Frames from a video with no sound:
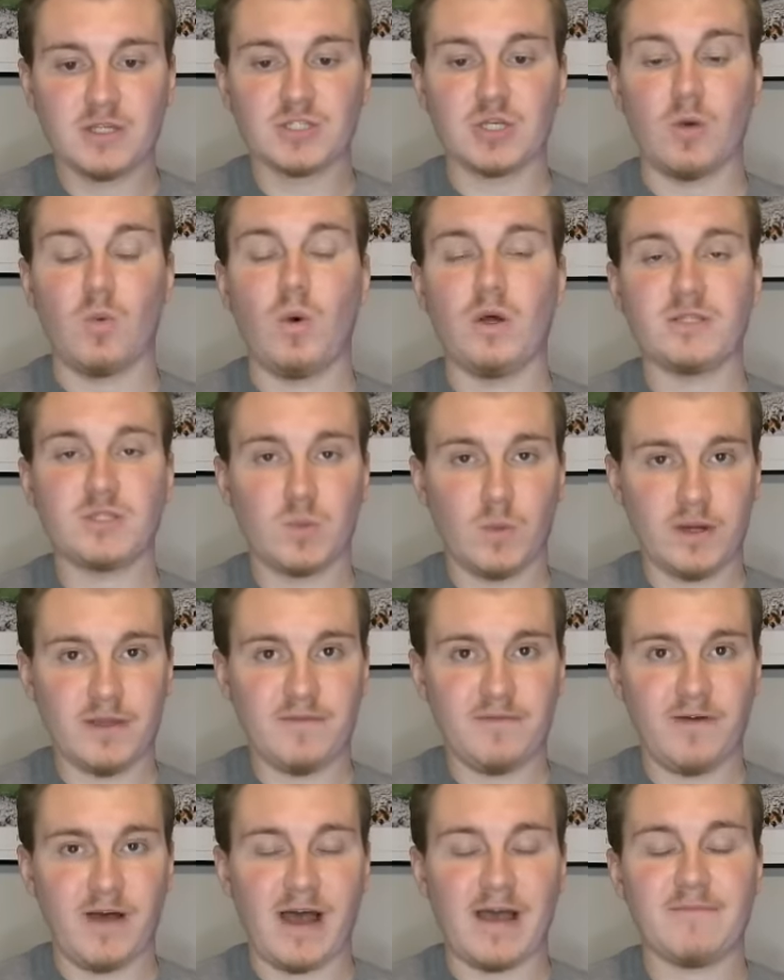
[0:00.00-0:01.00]
So
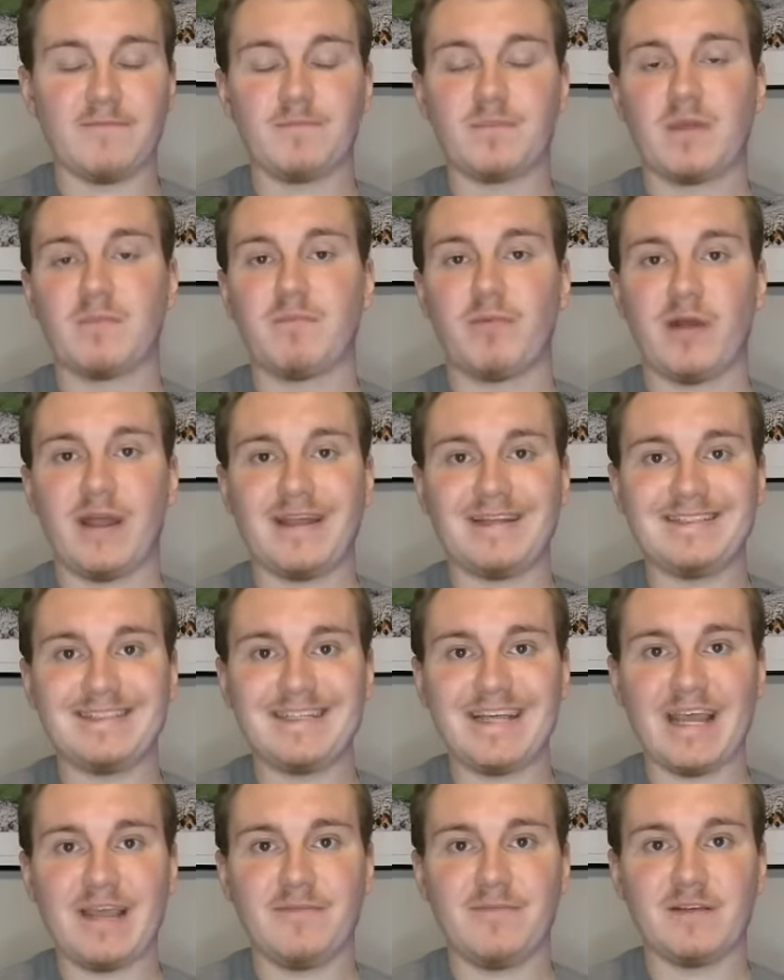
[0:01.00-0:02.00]
125, Braeden
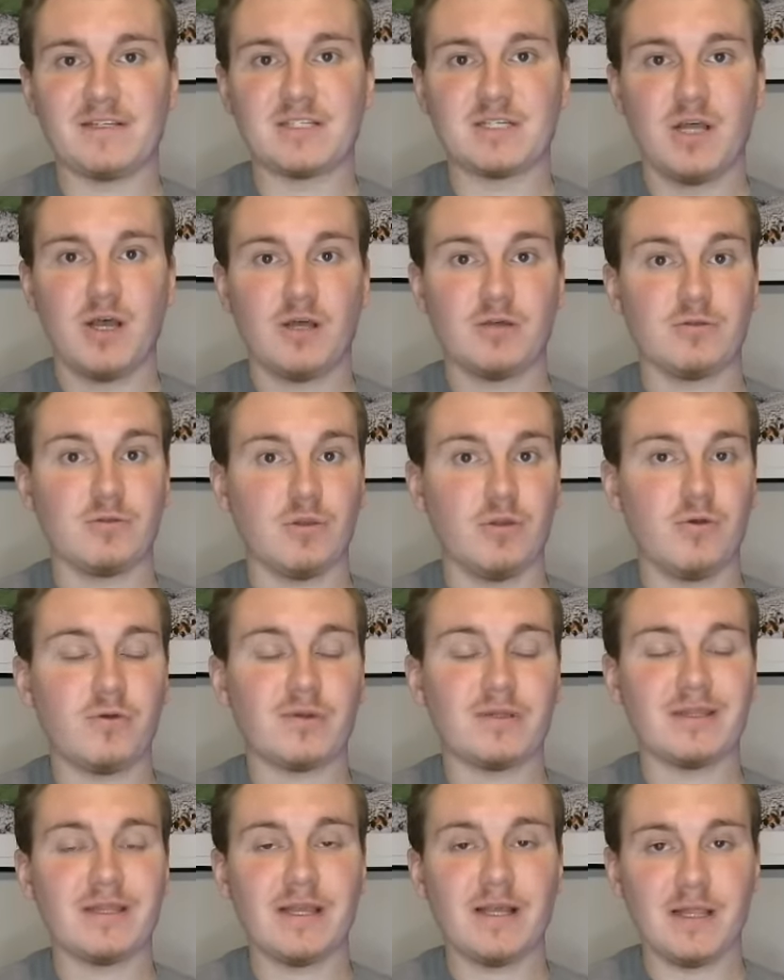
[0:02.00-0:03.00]
Davis,
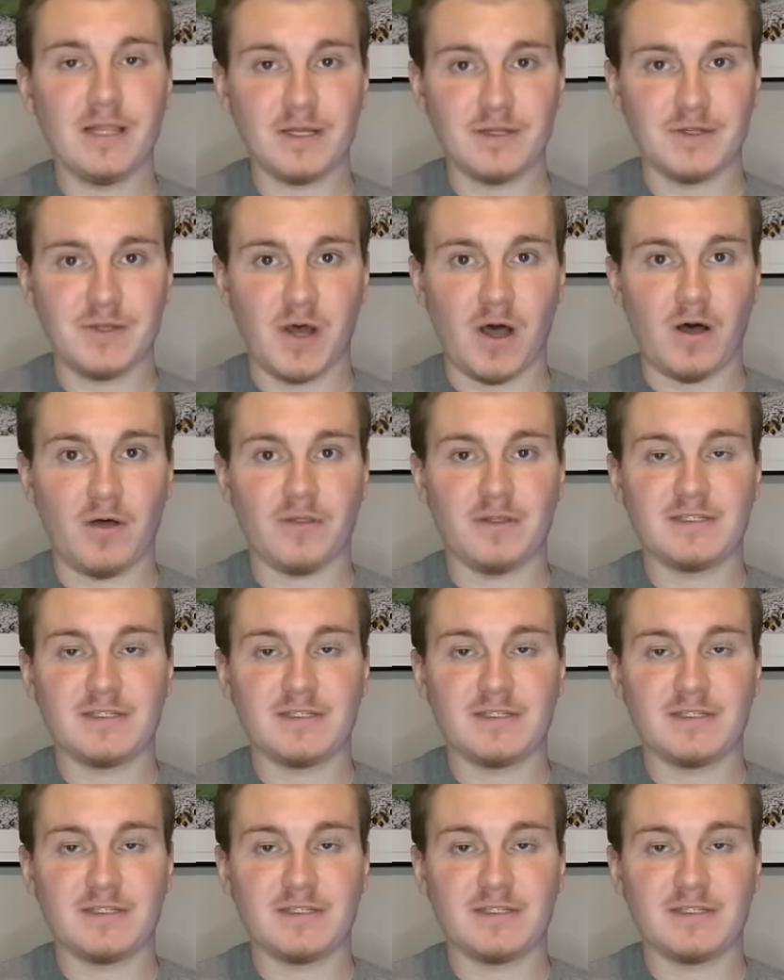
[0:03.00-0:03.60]
Luke Lilledahl.